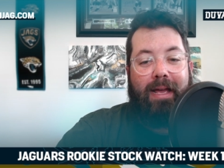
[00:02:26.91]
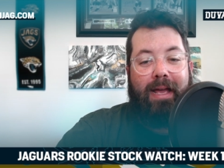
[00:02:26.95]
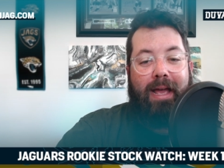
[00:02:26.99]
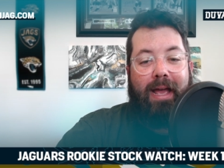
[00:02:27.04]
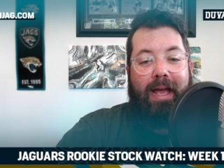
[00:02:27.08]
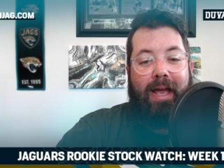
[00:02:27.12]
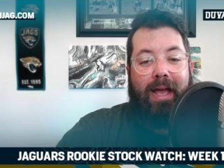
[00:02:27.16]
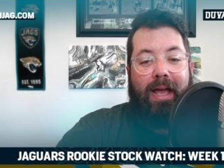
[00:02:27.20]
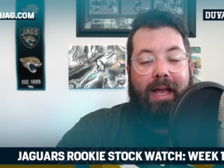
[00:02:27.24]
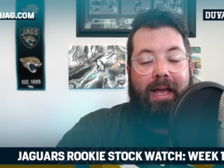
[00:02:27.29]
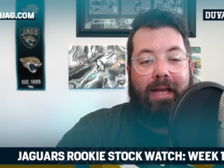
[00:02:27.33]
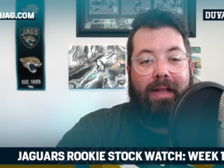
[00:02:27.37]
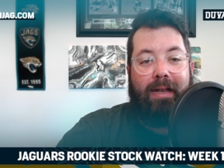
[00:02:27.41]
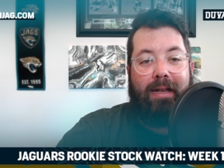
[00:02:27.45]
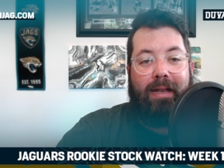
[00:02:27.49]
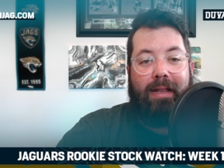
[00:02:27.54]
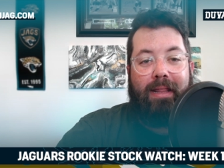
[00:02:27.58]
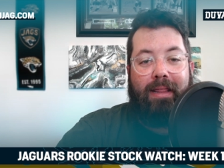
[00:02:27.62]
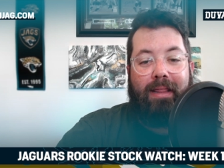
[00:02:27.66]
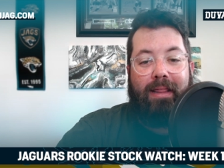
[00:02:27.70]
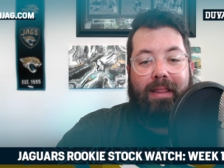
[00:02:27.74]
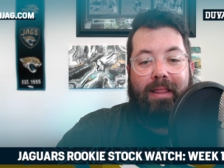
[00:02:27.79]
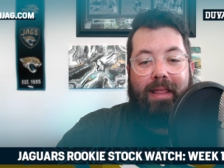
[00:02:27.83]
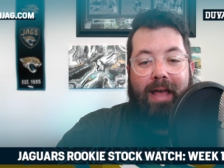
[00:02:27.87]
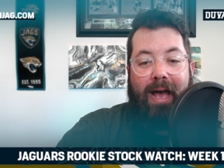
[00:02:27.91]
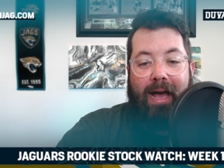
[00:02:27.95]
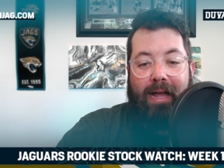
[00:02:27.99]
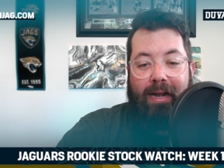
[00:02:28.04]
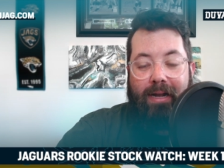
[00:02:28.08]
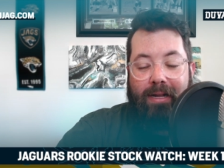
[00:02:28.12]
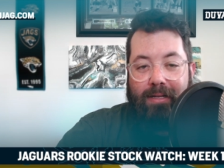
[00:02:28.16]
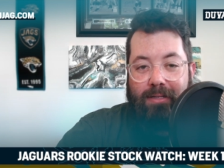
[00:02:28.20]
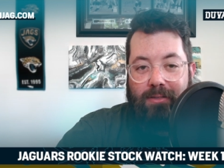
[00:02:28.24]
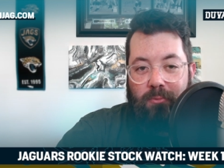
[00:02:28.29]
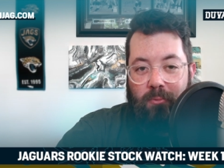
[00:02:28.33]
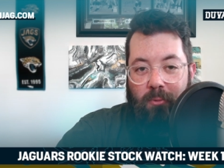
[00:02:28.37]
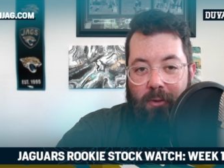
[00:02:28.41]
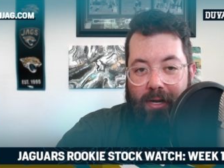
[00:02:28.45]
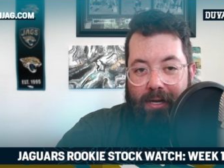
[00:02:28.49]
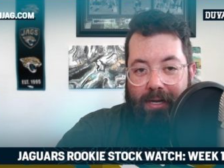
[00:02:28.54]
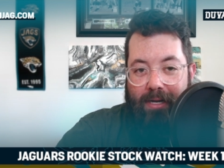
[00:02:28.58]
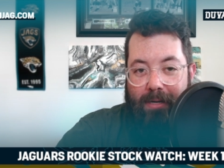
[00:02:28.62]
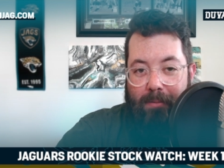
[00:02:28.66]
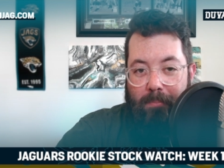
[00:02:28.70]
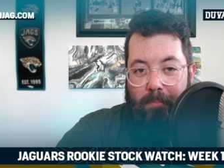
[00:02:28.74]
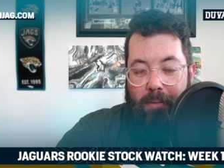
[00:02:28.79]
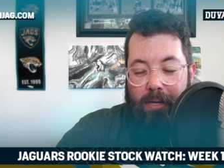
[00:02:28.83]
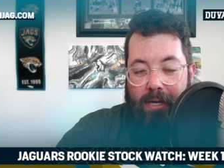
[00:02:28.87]
And that is when
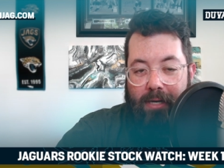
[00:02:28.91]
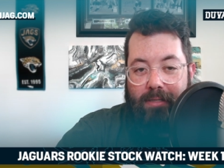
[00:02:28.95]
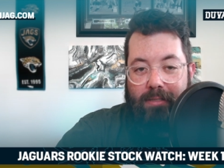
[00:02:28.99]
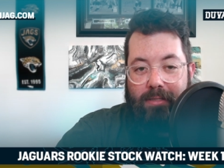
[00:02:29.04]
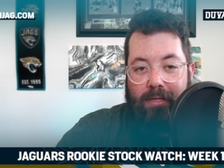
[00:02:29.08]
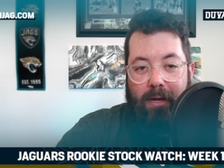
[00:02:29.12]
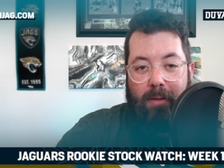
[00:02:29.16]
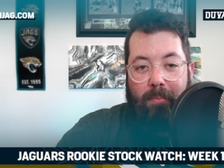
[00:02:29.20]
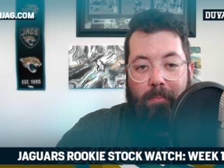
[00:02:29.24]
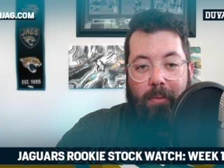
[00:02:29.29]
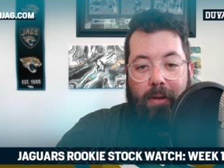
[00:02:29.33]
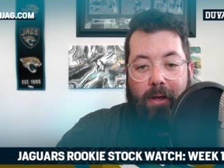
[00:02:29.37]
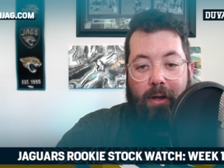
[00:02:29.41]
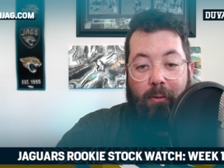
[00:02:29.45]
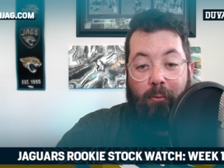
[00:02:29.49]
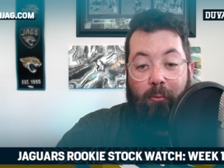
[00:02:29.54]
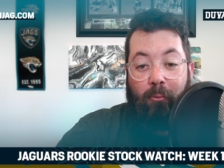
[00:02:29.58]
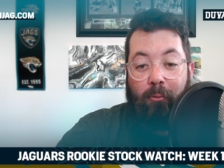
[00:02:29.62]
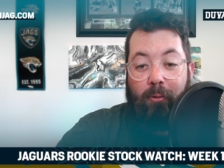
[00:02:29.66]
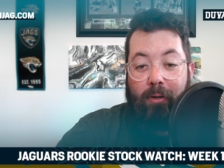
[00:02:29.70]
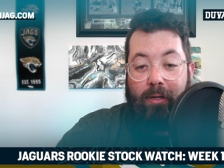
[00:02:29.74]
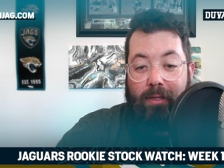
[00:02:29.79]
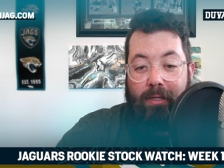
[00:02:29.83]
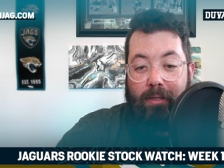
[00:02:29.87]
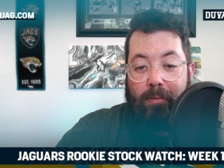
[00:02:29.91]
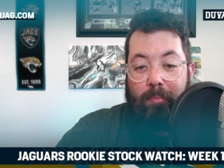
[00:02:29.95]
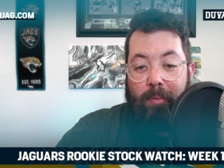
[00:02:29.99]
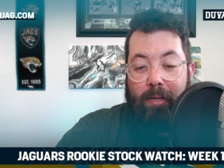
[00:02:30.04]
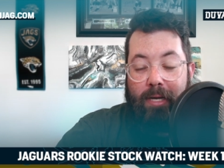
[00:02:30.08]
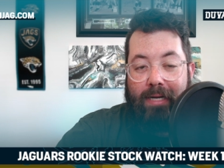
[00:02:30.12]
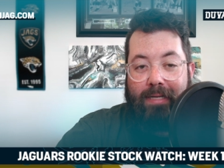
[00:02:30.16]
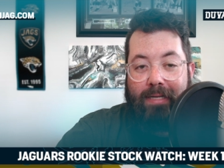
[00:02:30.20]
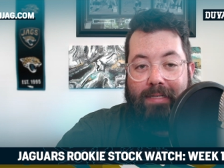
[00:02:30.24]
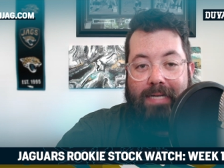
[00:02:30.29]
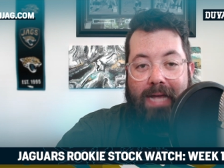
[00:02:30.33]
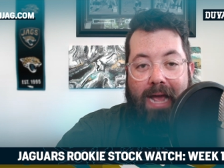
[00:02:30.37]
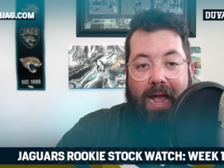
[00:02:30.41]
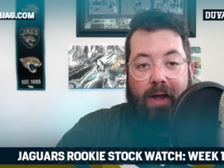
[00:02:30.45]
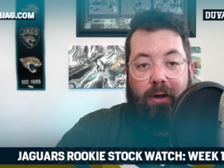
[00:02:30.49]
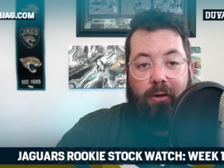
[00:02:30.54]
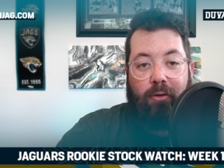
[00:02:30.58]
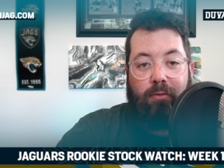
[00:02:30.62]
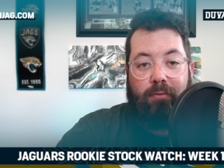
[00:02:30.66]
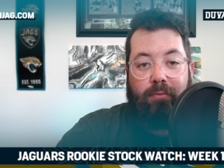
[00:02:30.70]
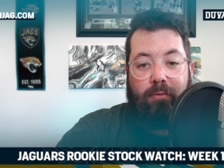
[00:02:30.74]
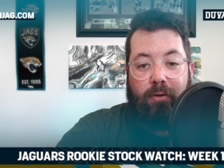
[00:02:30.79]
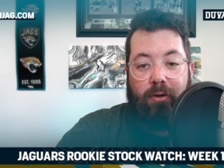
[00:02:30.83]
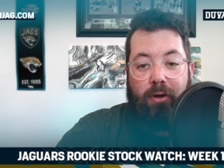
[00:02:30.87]
he picked up a really big
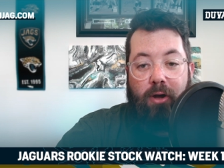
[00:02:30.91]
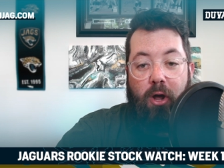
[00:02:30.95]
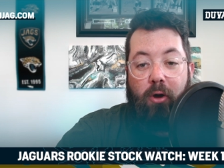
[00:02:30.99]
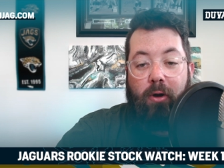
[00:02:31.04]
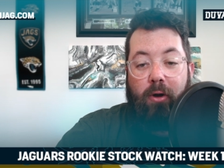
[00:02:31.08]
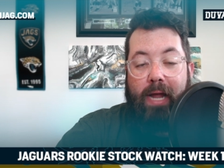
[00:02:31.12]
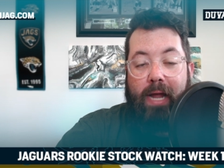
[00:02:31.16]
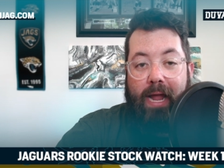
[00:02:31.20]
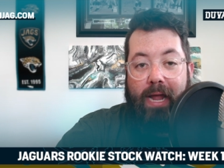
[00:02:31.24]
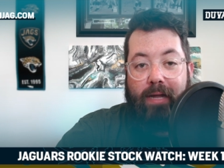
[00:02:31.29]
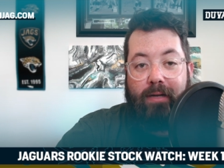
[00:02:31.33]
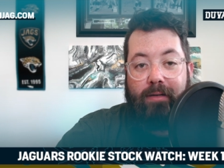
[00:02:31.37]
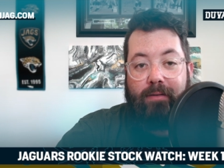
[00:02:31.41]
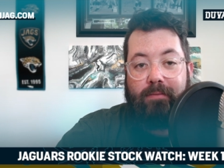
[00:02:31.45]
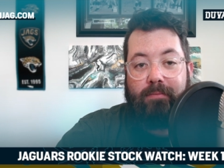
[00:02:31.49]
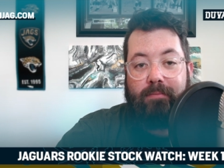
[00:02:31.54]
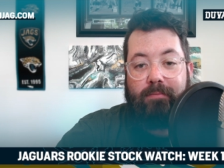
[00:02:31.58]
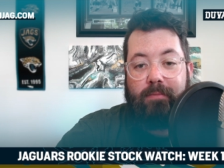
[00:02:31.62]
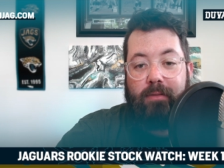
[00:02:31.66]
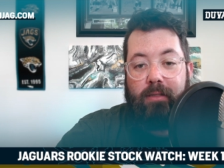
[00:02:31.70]
tackle for no gain.